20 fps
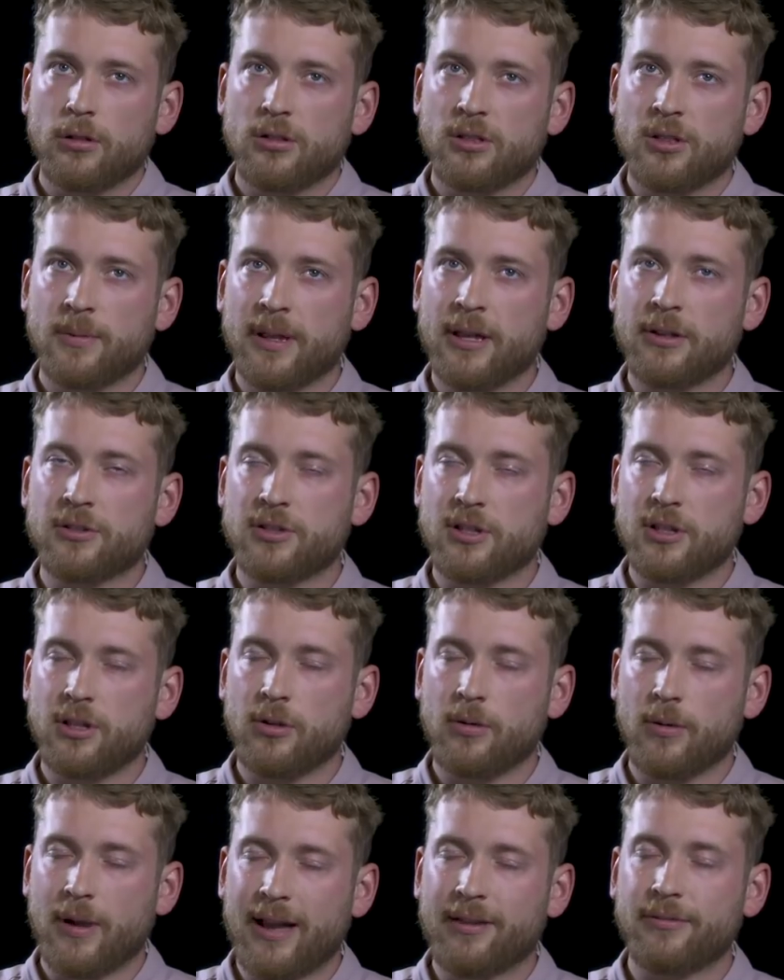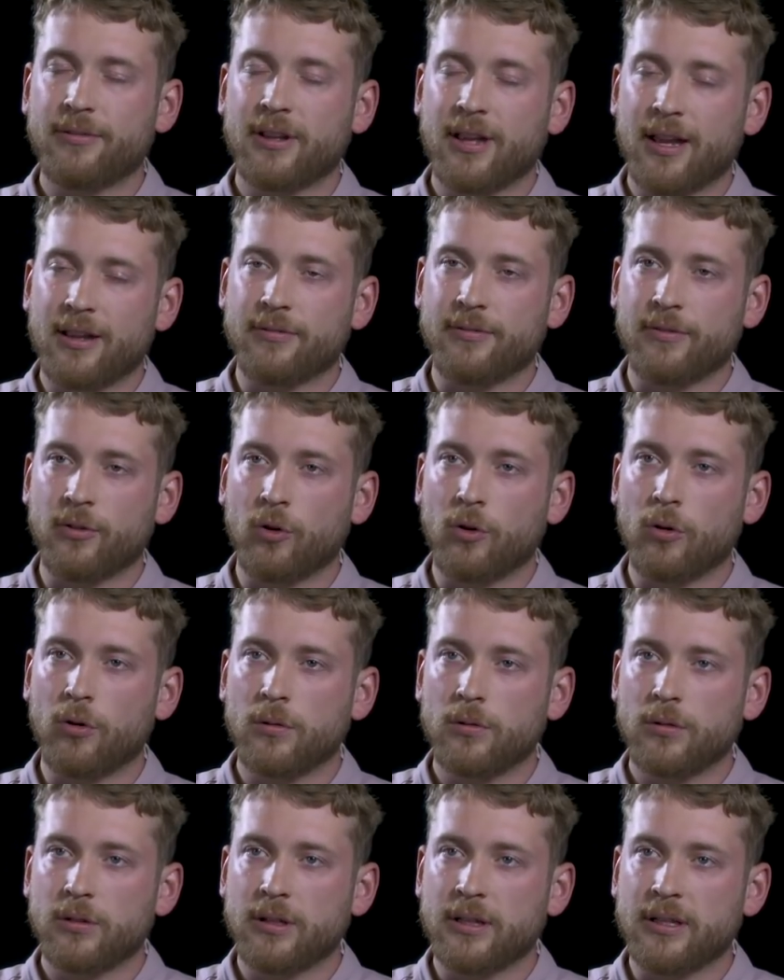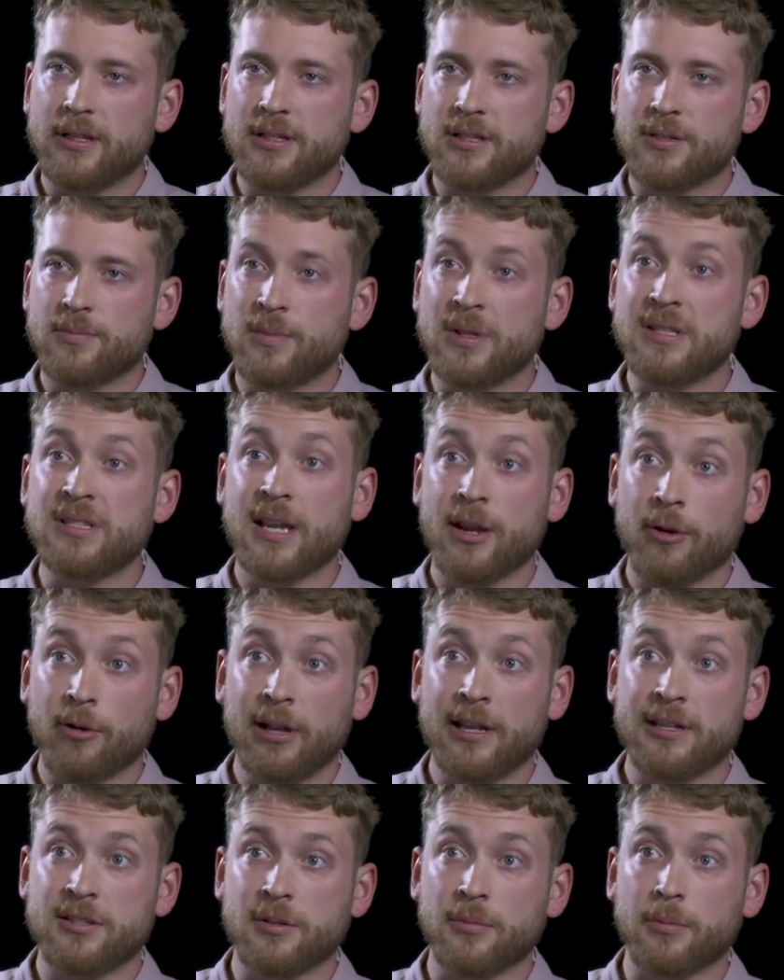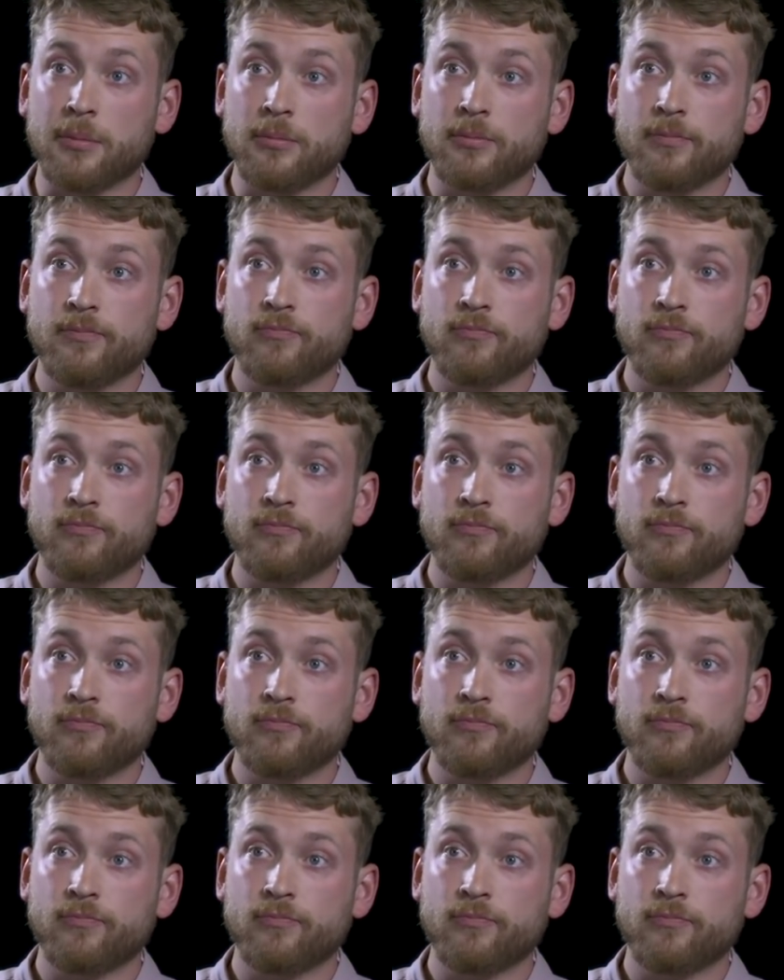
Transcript: Something else that you advocate for is materialism.